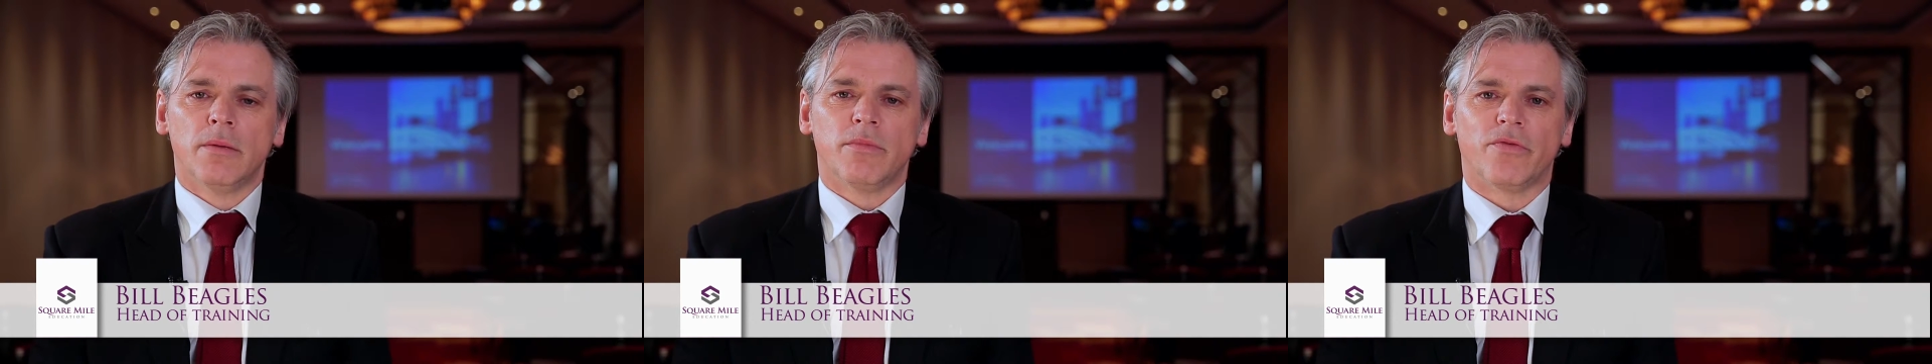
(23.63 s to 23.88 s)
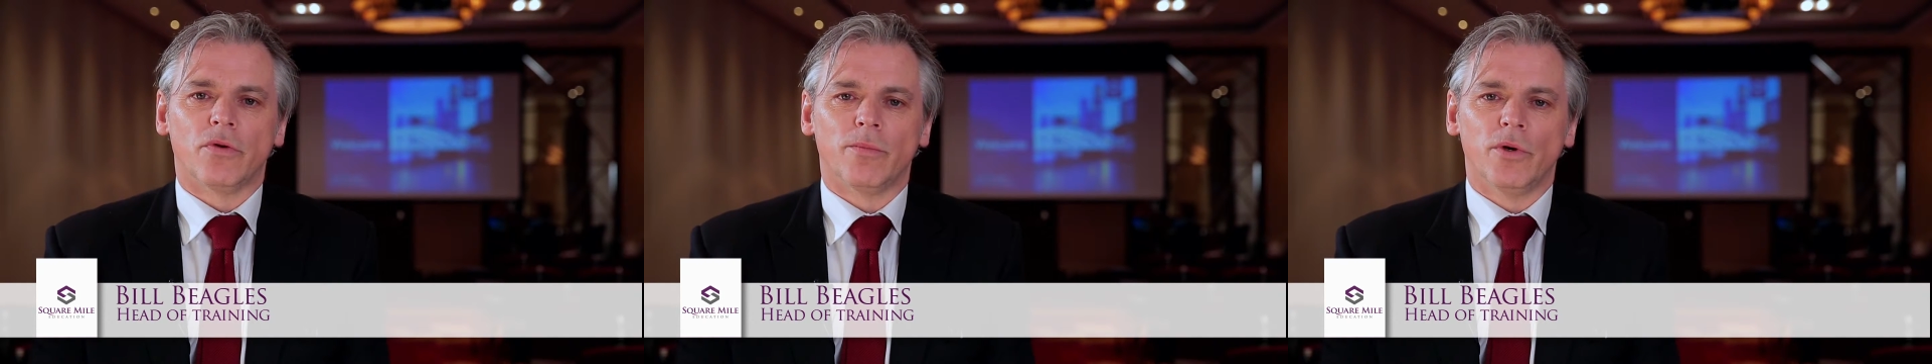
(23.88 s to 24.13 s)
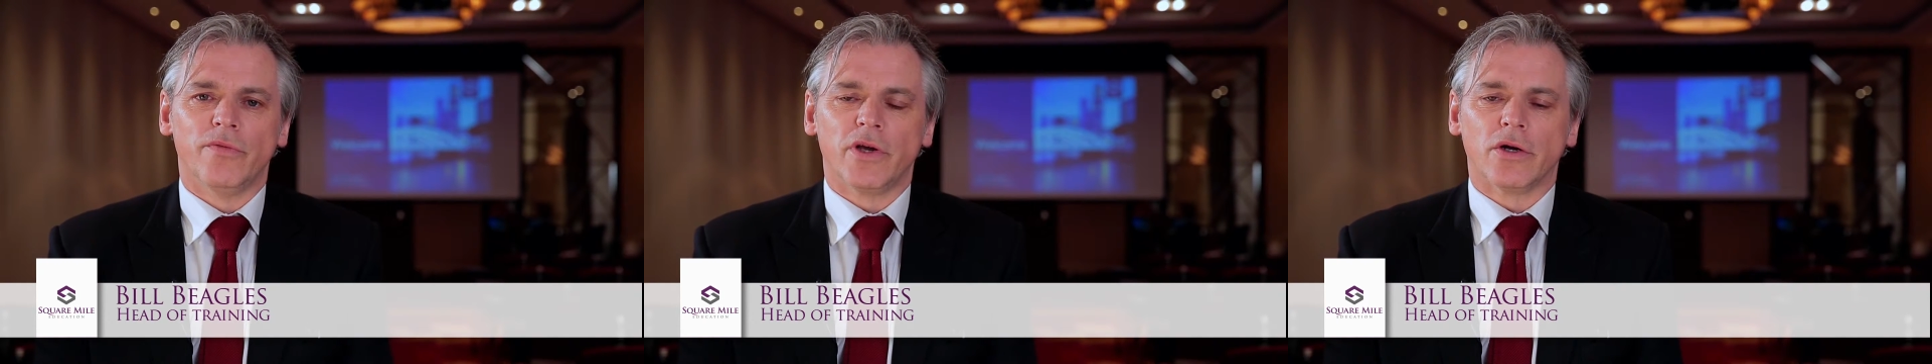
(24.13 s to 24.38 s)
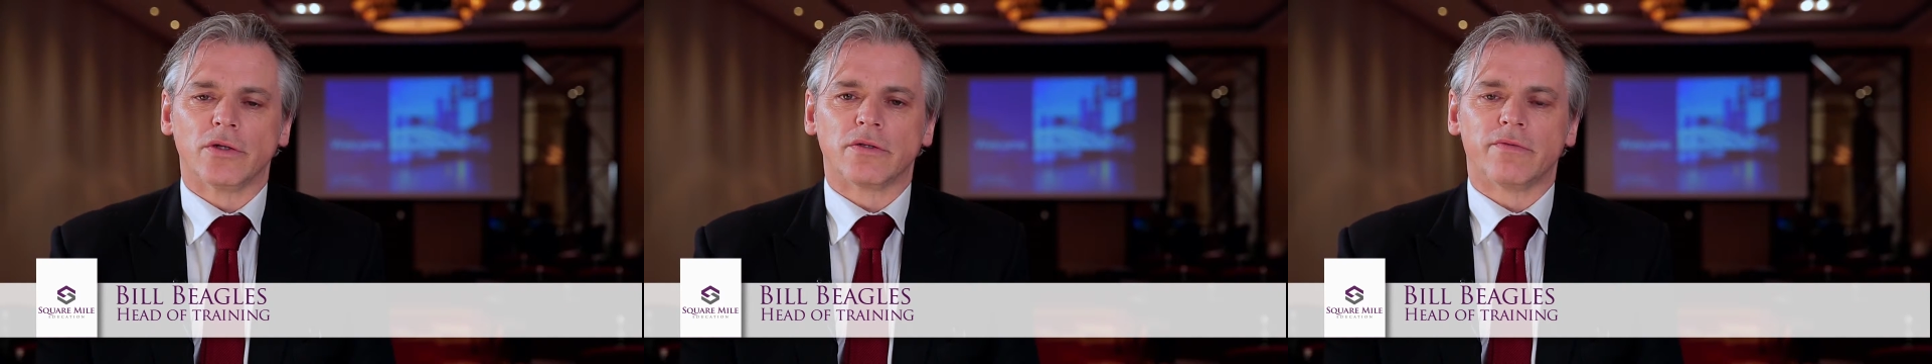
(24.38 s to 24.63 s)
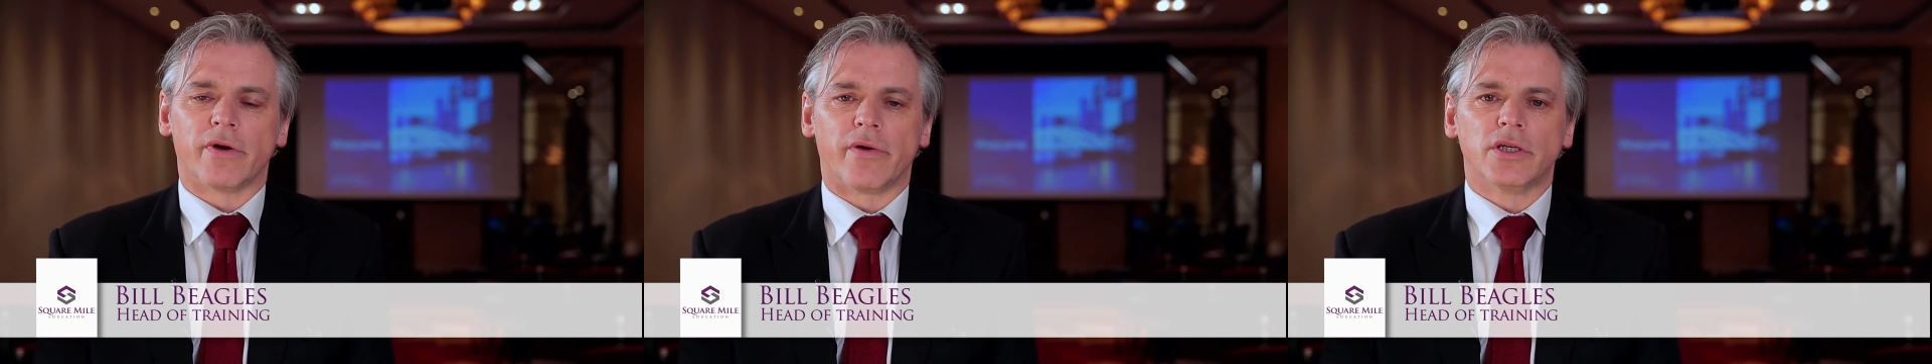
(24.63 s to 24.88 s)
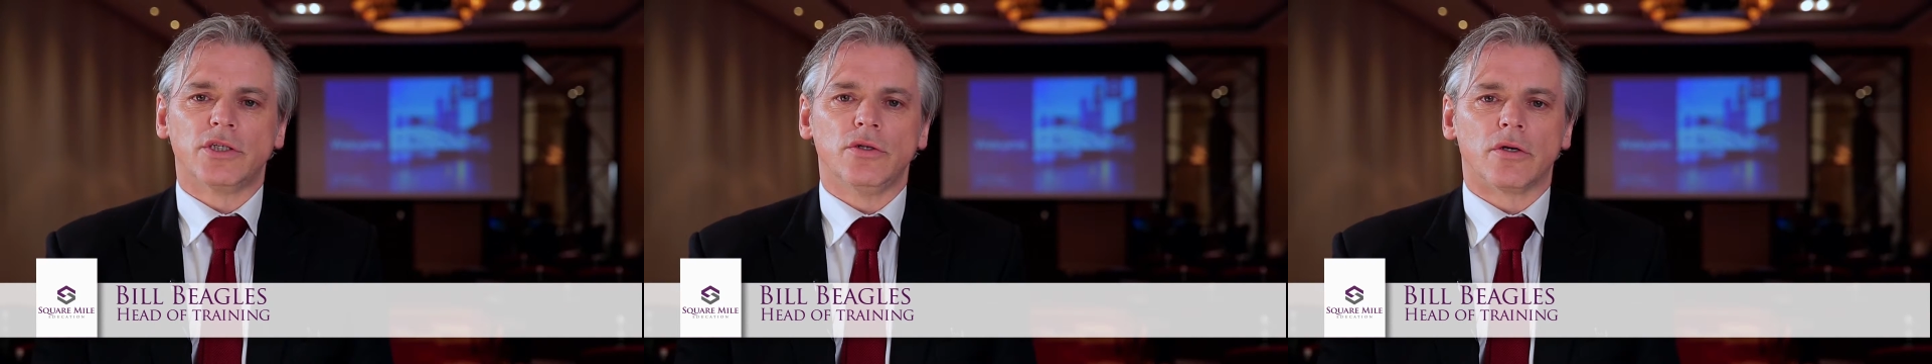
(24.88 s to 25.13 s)
before moving on to
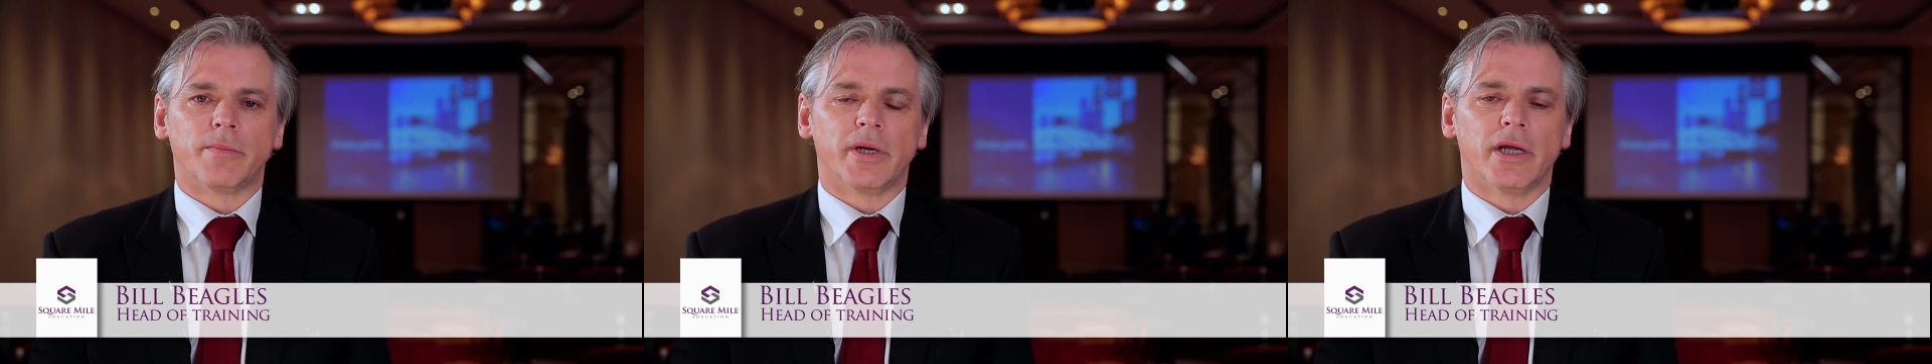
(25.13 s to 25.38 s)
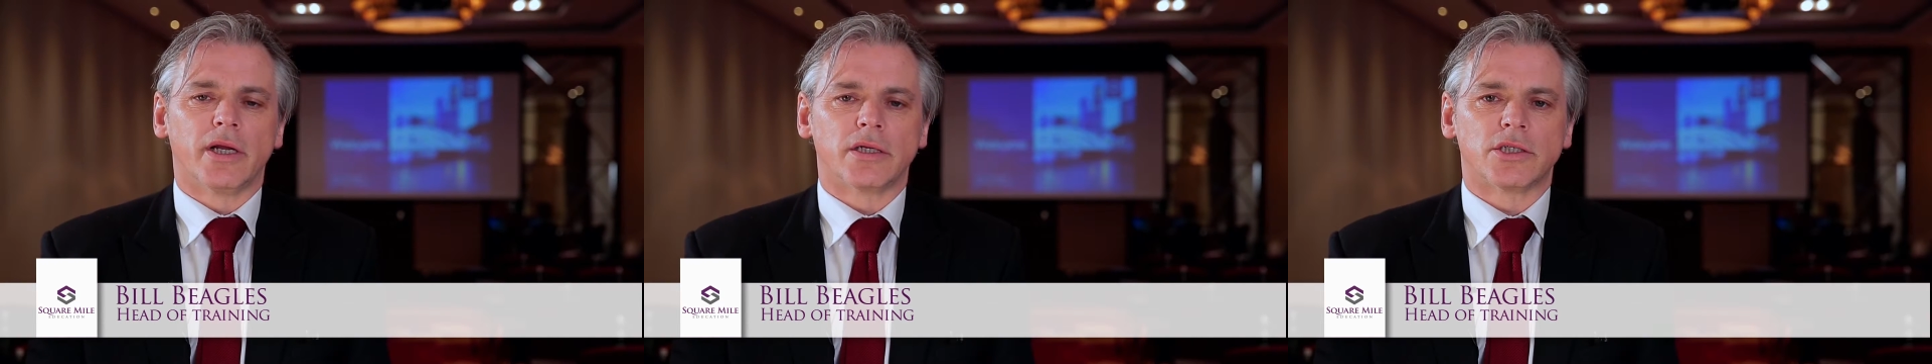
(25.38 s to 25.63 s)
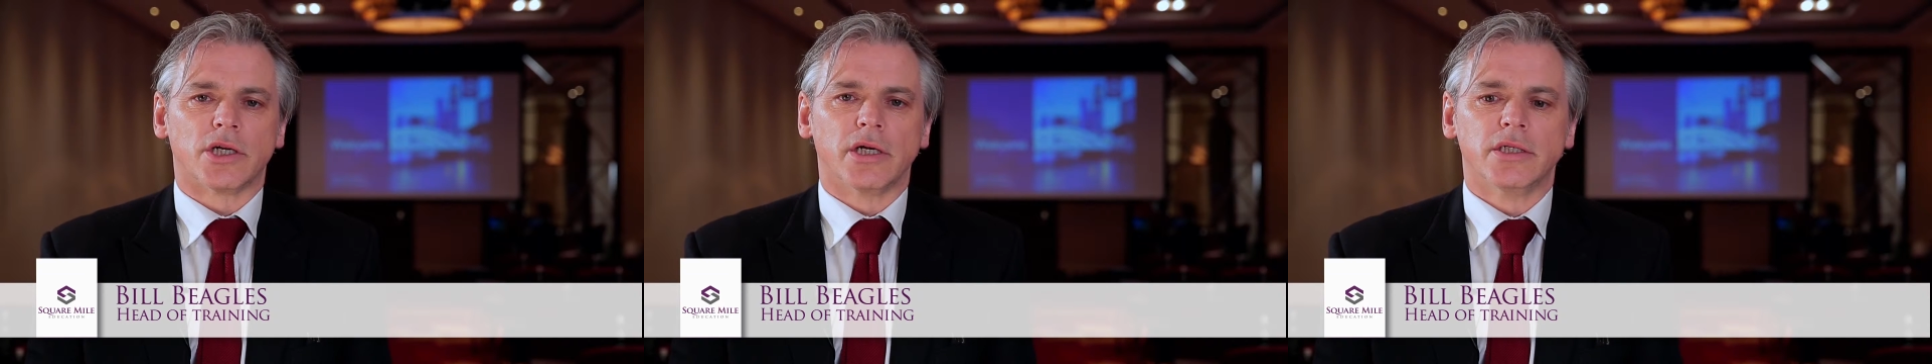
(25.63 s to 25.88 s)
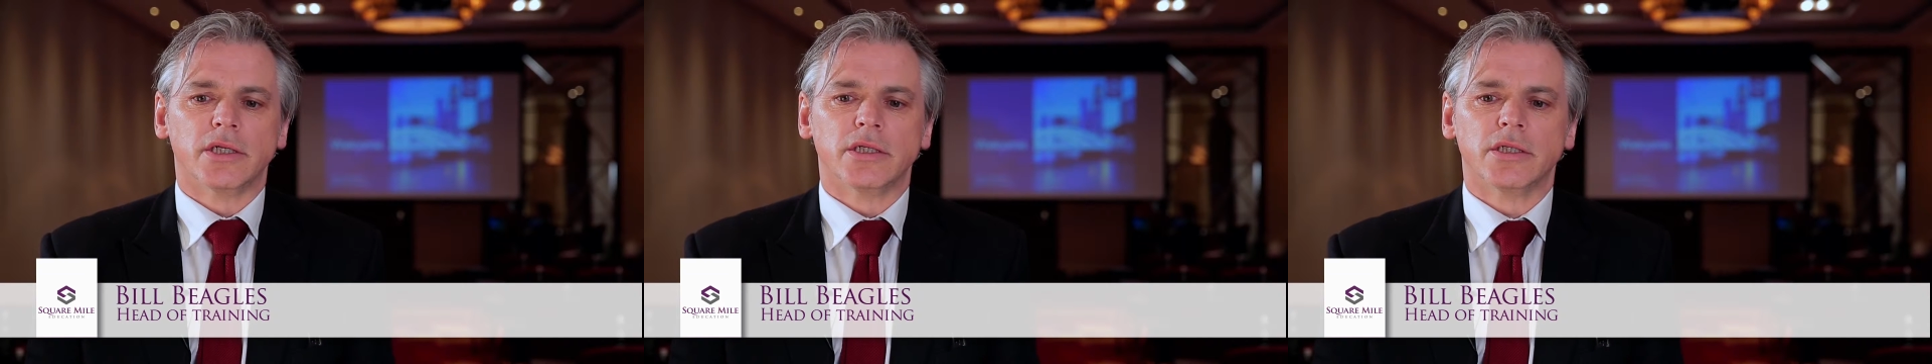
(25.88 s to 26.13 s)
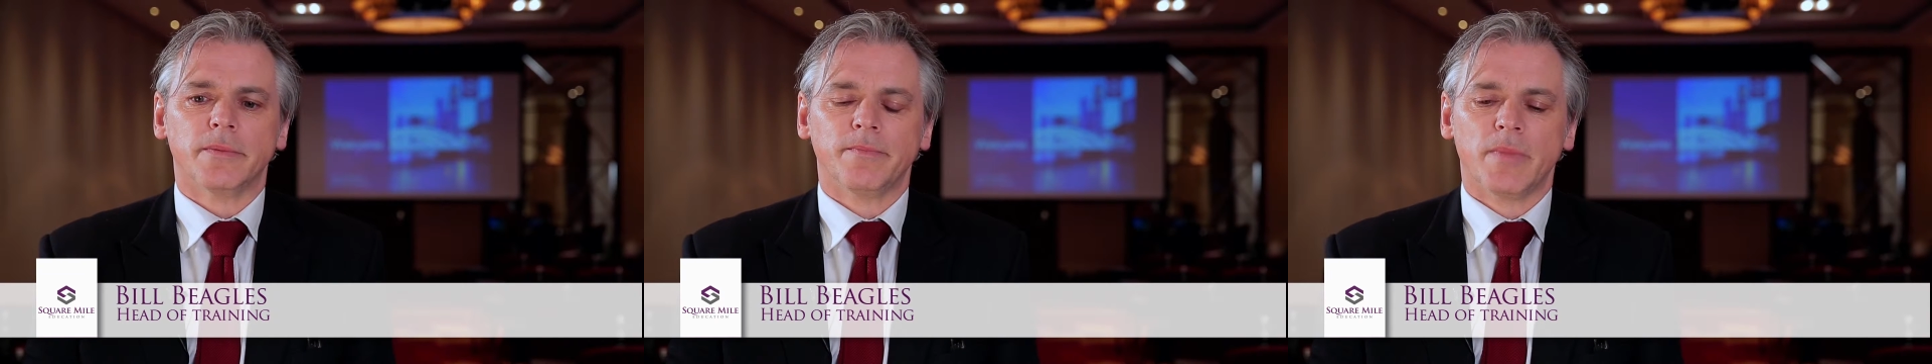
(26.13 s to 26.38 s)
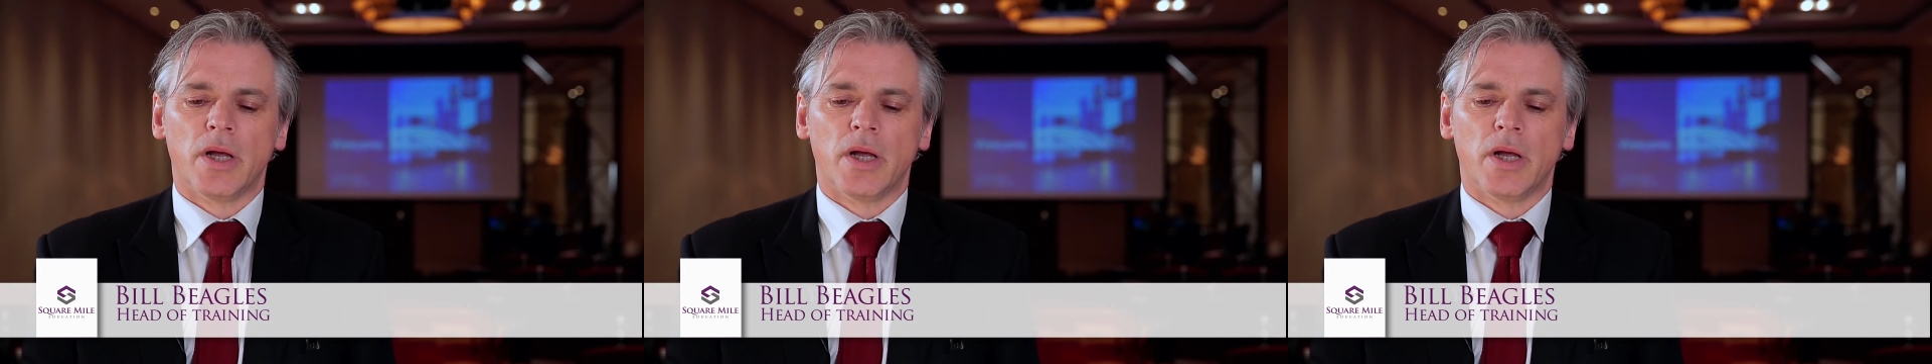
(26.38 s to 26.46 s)
various European exchanges.